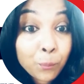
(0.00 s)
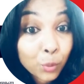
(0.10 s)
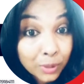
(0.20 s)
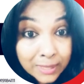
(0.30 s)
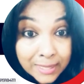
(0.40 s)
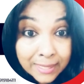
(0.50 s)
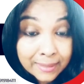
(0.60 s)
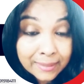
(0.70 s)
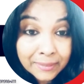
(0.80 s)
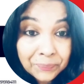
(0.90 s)

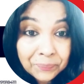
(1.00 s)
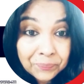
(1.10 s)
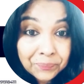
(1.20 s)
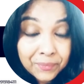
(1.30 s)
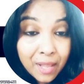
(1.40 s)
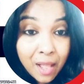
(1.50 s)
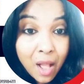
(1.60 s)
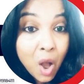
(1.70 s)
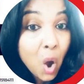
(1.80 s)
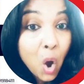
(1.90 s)
political
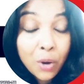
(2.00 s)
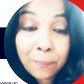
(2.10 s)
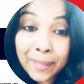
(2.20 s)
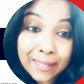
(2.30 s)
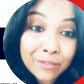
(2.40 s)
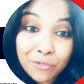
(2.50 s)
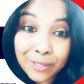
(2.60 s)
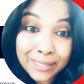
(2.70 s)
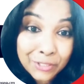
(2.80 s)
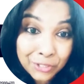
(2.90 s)
or be it
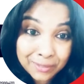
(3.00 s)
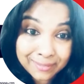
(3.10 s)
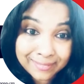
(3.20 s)
religion.